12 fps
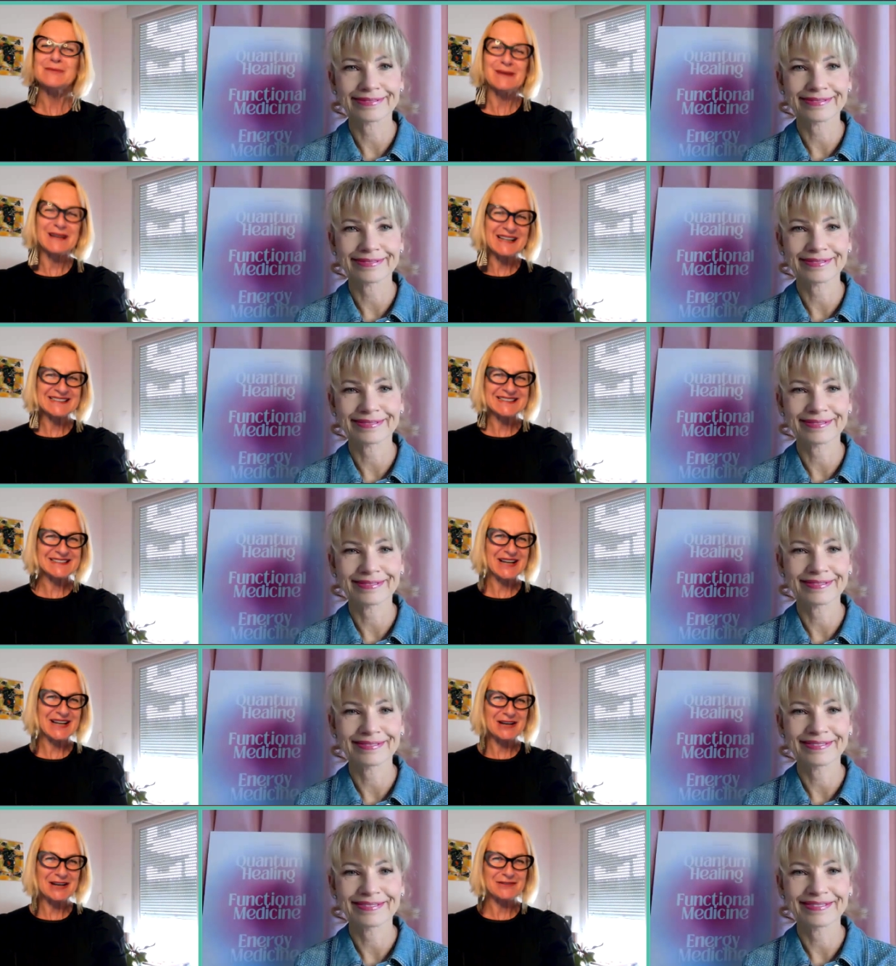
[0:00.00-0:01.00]
Speaker 1: blessed to
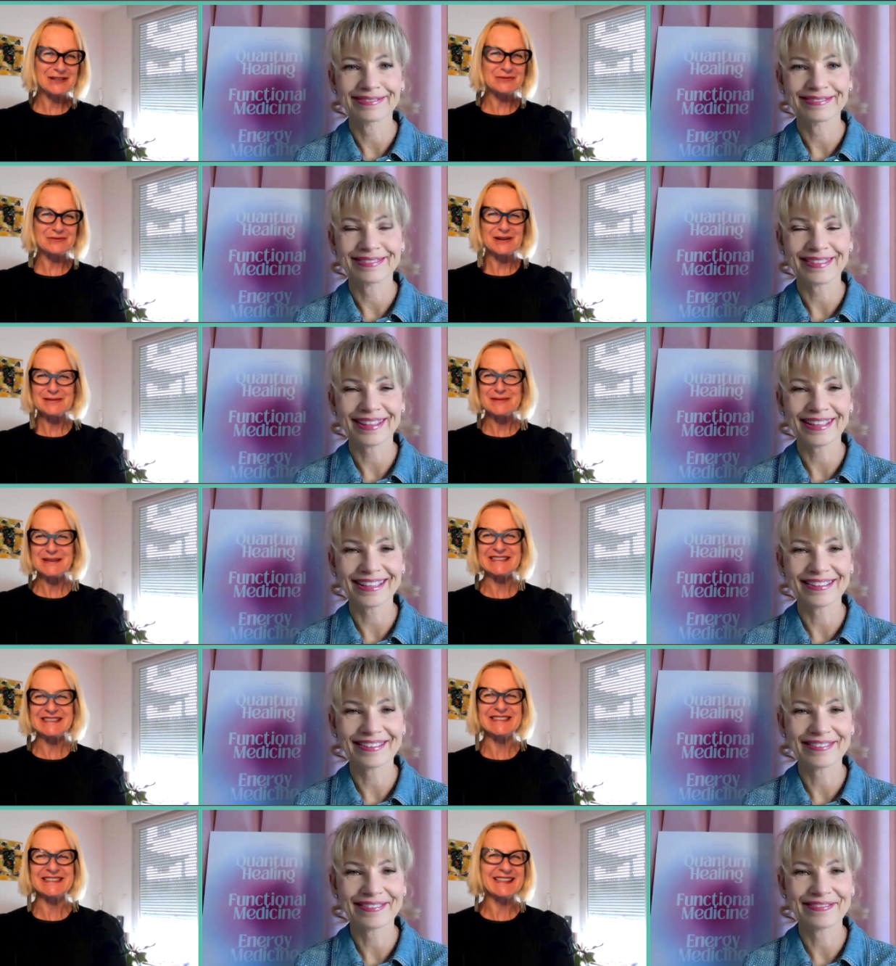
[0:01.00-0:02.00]
have you with me
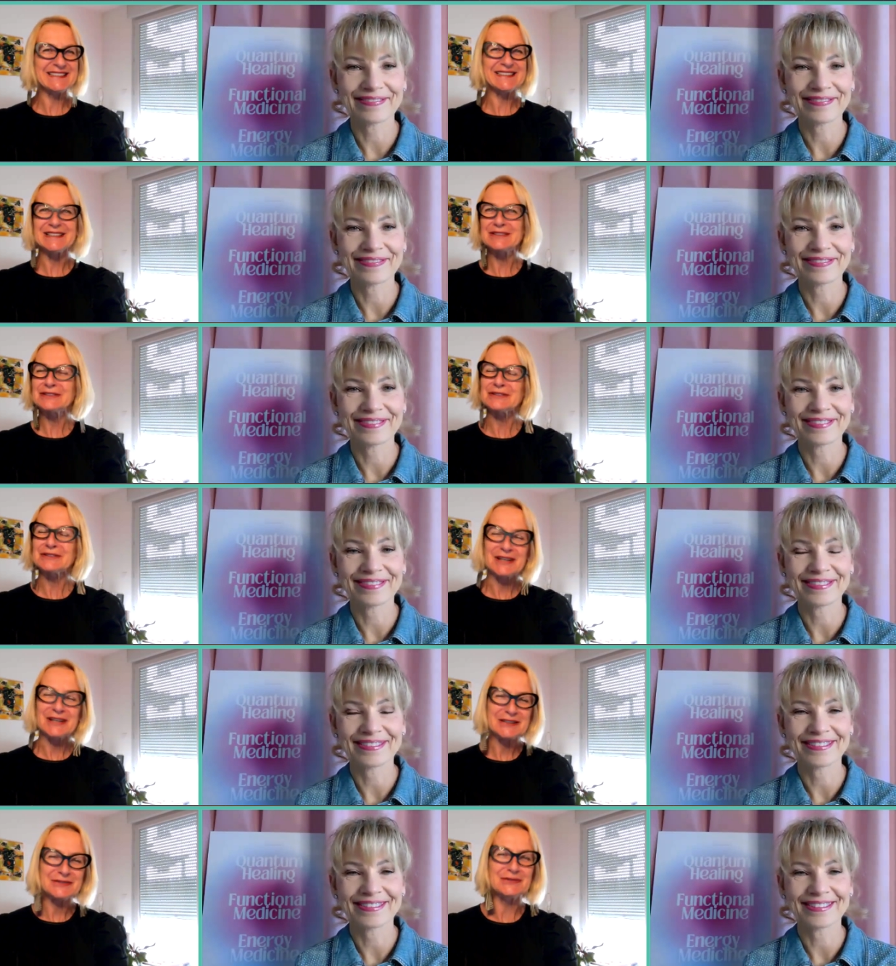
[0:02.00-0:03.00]
today. So
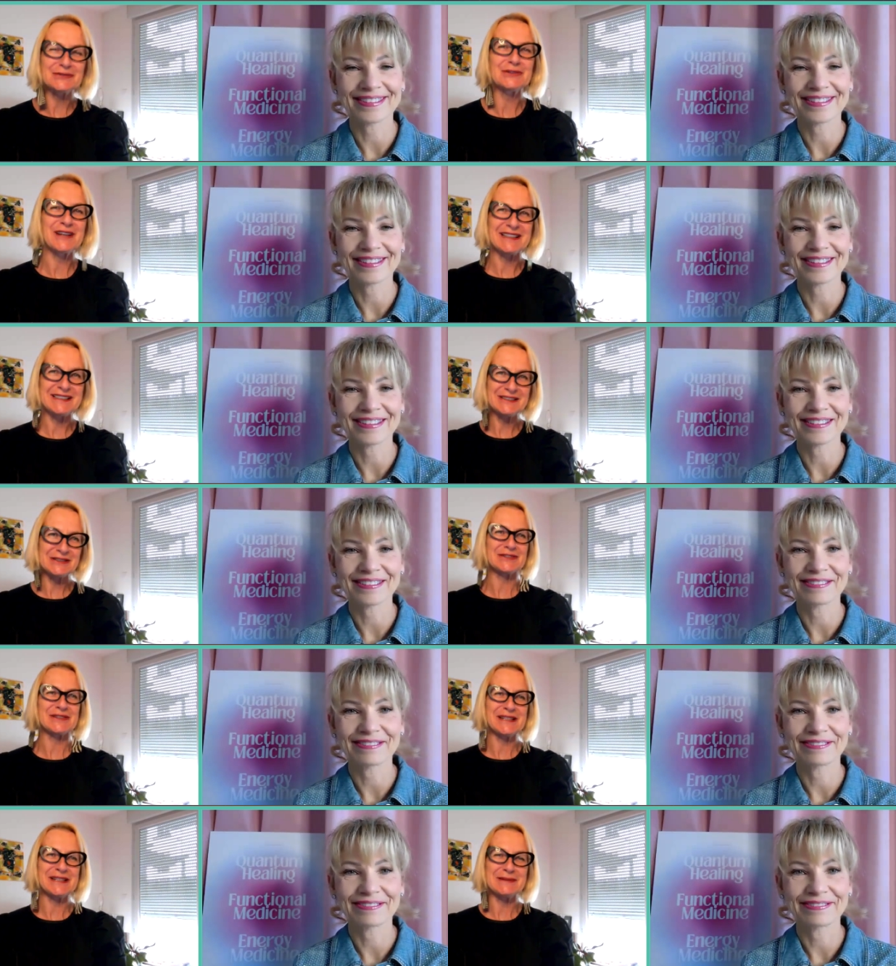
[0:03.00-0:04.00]
grateful that you're
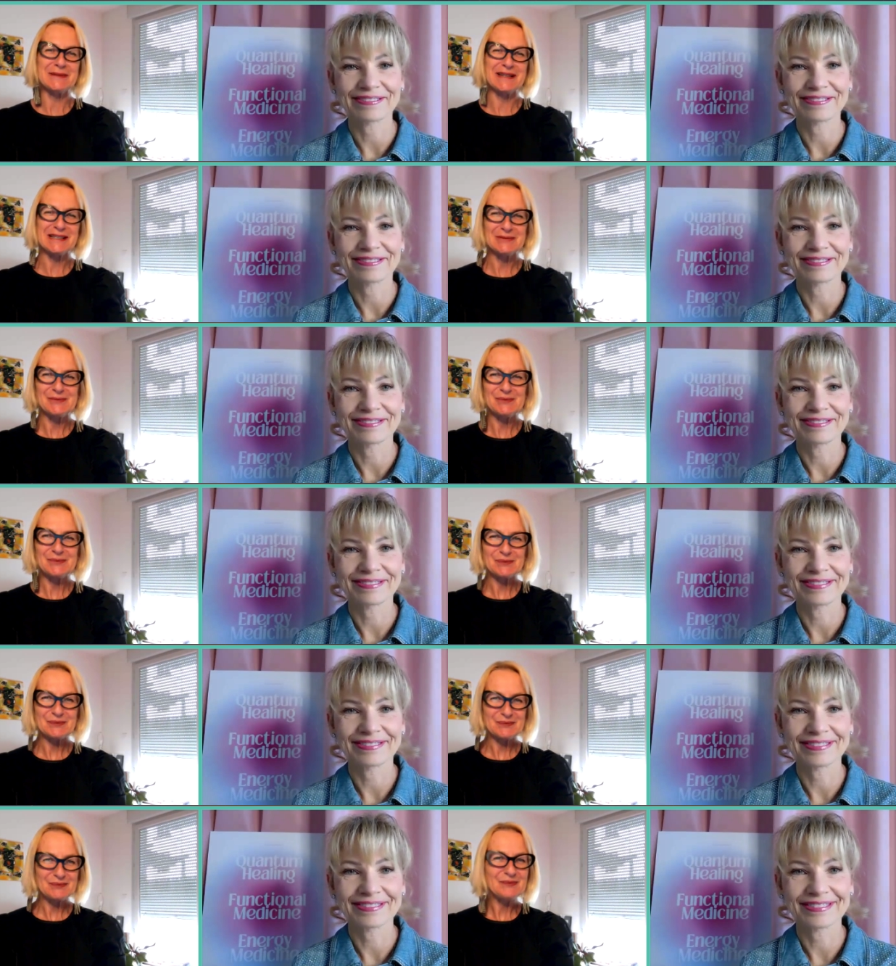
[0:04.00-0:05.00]
joining me.
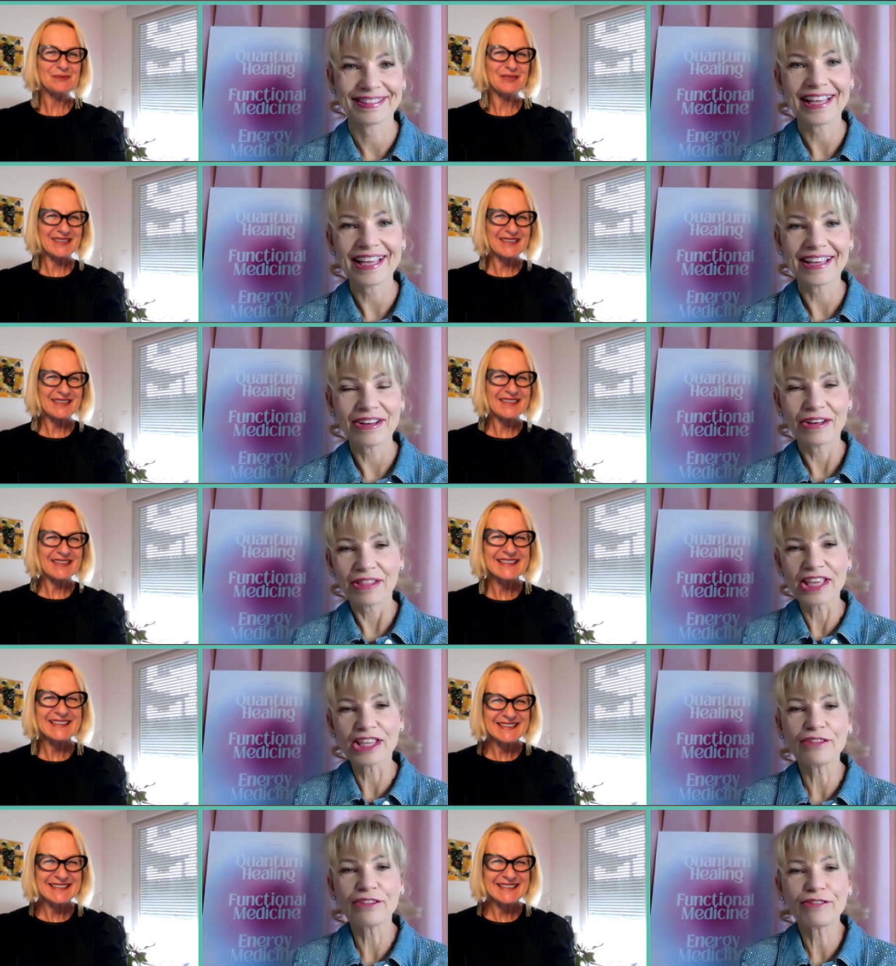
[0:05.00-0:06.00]

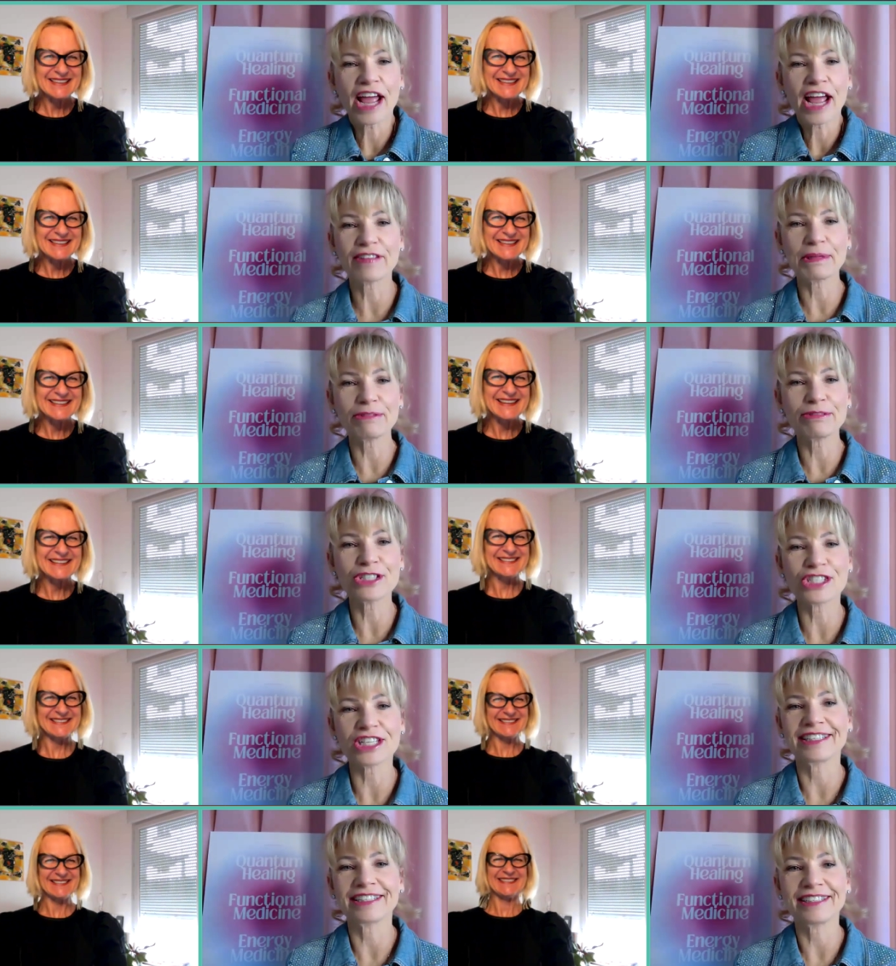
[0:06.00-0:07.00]
Speaker 2: Thank you for having me,
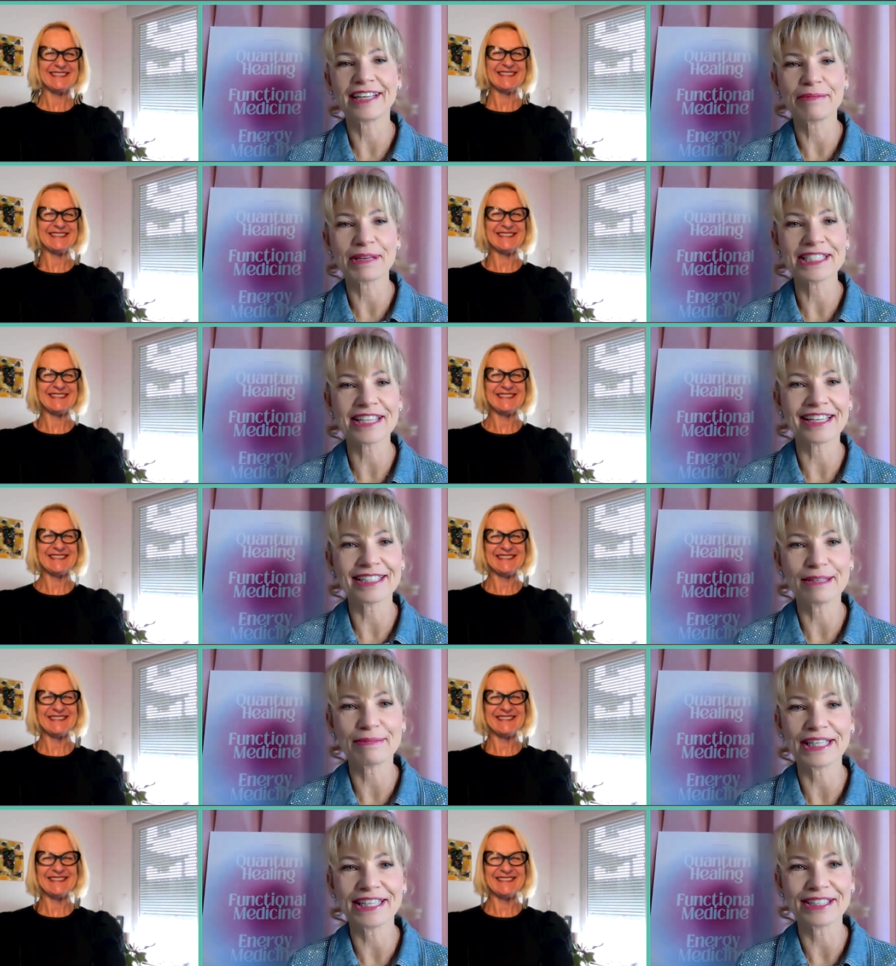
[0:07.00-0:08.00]
Regina. I'm
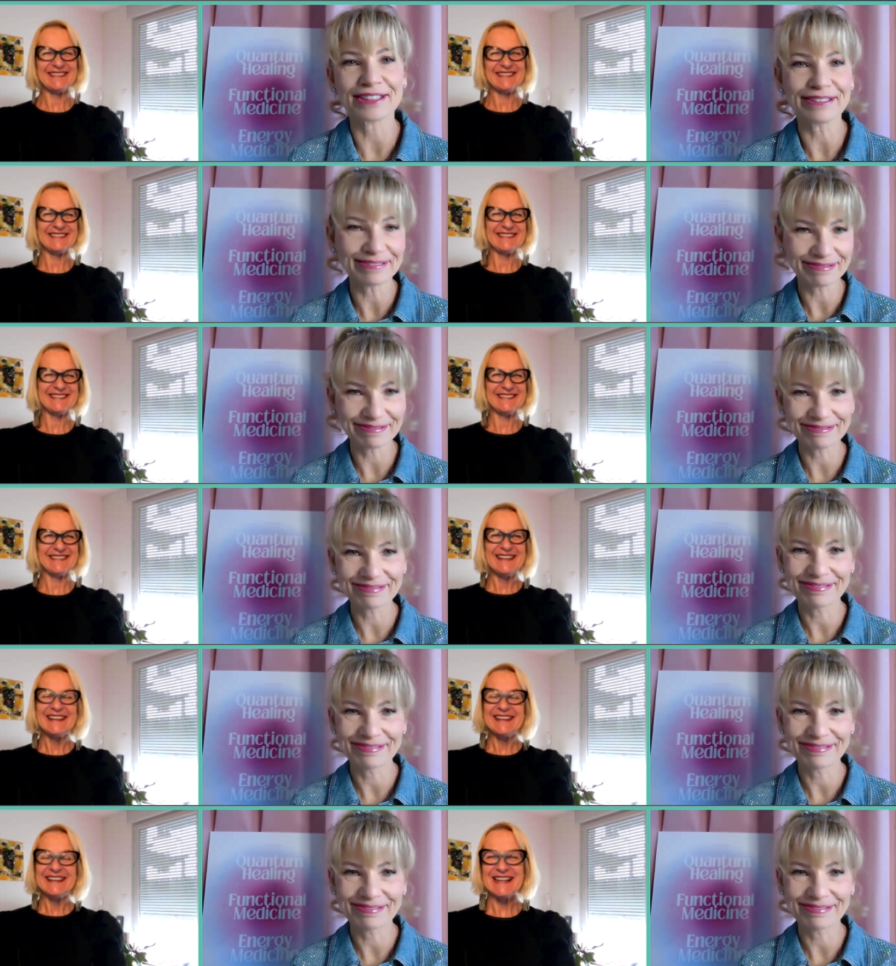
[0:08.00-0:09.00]
excited to be here.
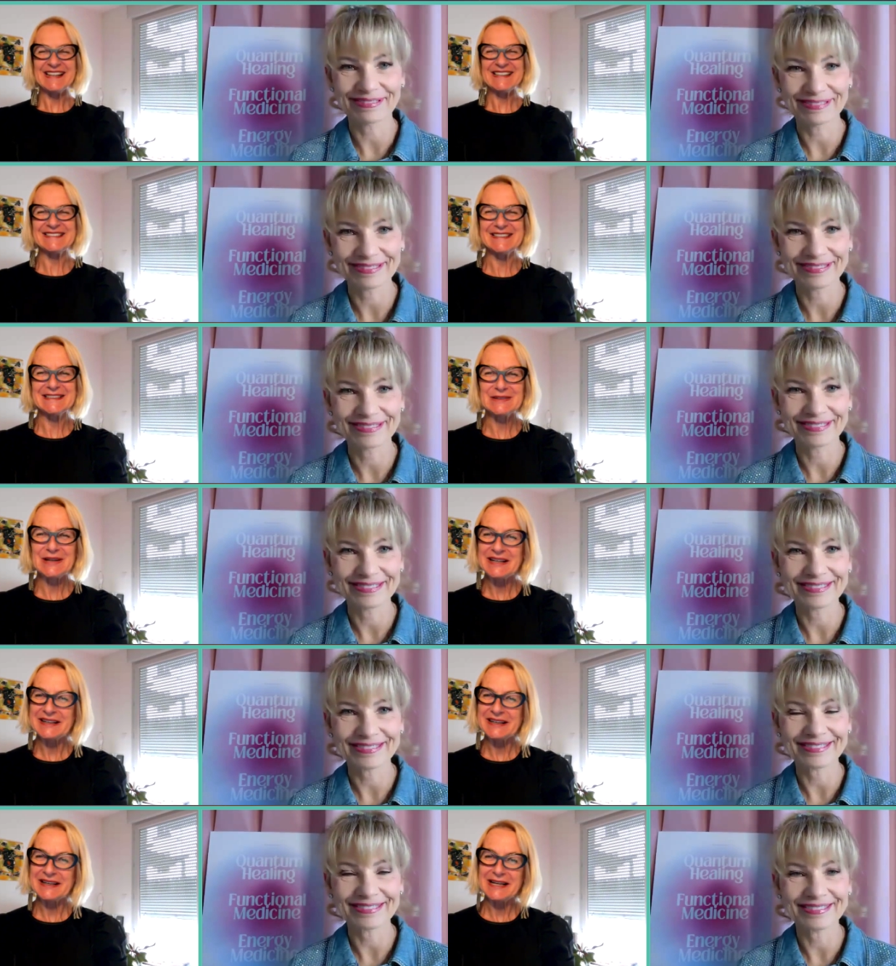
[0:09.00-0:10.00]
Yes, and so I
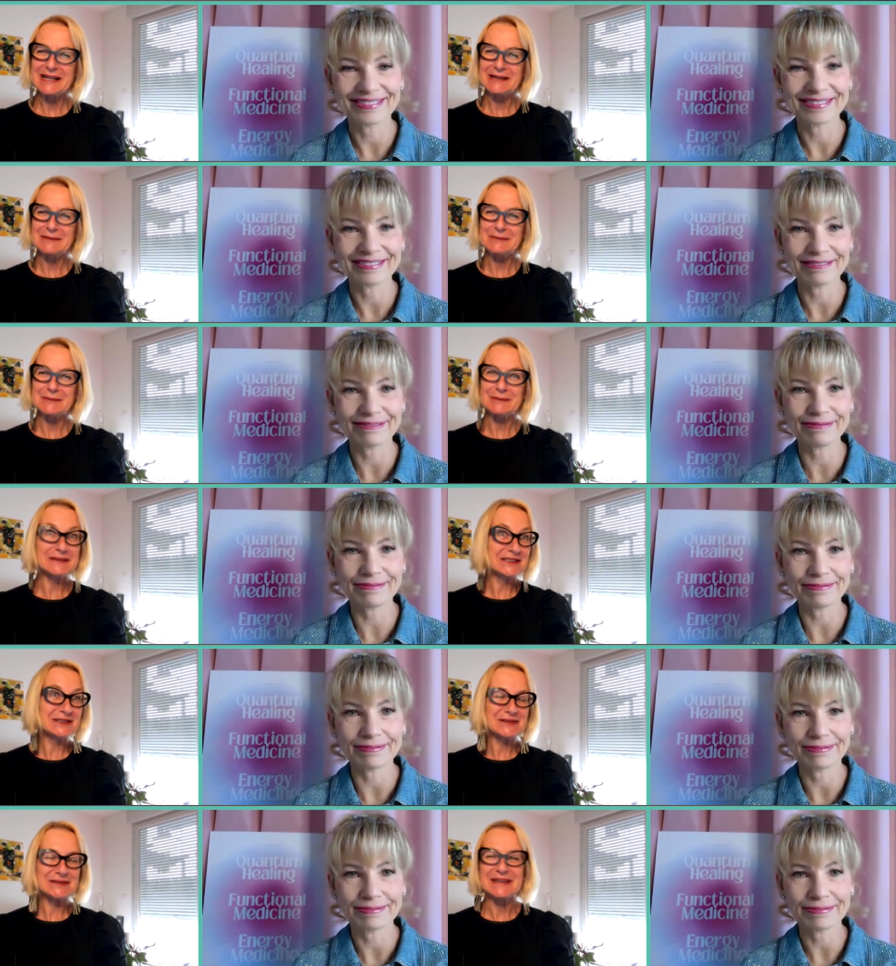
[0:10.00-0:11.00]
am too.